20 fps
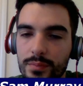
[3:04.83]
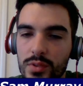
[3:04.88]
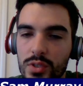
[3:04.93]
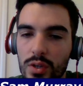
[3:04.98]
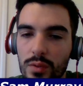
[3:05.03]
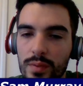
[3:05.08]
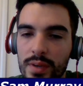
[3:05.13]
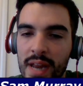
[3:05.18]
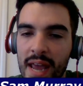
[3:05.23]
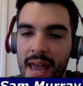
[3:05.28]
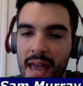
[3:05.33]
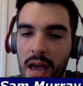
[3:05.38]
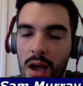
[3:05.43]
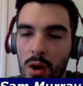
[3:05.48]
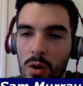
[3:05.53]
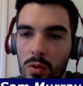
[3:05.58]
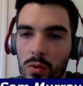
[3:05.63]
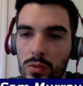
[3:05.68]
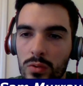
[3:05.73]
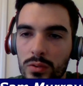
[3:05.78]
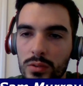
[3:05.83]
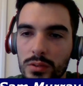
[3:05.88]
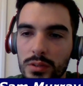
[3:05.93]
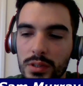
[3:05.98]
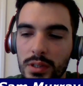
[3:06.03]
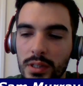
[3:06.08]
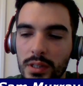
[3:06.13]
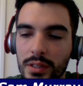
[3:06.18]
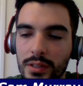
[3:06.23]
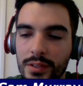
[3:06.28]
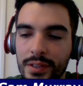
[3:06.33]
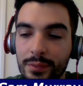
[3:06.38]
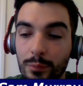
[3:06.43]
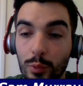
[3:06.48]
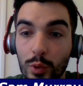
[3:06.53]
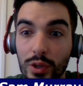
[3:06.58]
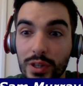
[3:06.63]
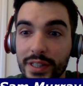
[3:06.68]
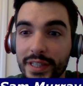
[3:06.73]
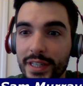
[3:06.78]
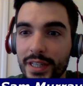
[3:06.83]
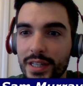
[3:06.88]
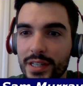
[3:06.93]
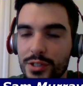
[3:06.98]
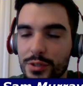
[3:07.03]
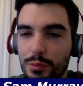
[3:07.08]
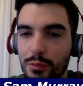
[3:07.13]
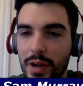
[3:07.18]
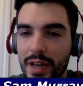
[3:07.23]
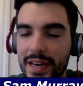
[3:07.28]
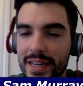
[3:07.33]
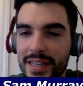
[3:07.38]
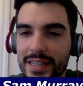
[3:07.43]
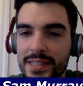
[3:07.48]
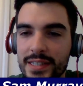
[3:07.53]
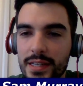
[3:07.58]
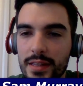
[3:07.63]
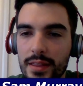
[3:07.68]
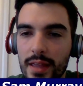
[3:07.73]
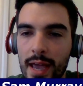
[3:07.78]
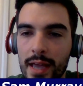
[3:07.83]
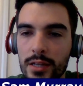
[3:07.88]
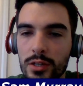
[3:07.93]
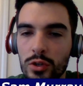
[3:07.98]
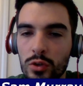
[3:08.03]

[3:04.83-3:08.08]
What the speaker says: So now we'll lead us right into that.